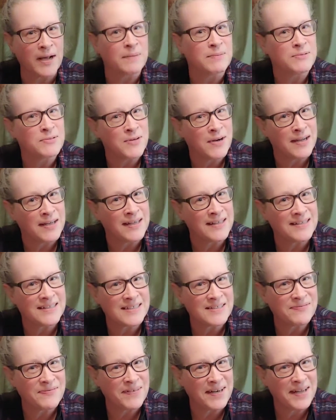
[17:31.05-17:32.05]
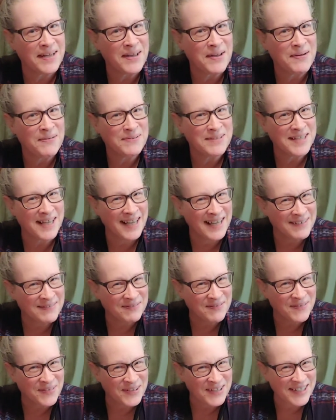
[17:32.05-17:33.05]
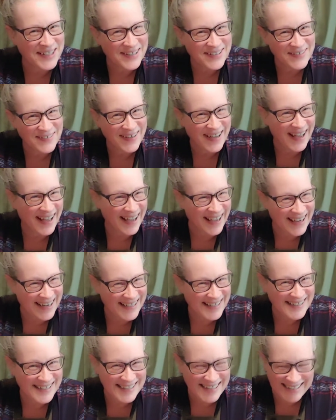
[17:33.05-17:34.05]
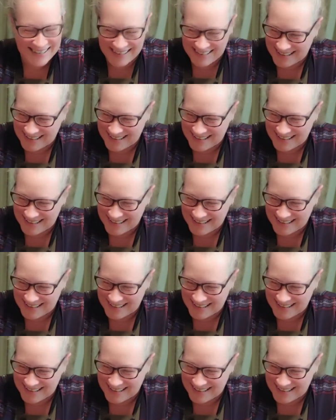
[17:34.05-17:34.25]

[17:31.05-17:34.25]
I'm trying to get this video done for you guys.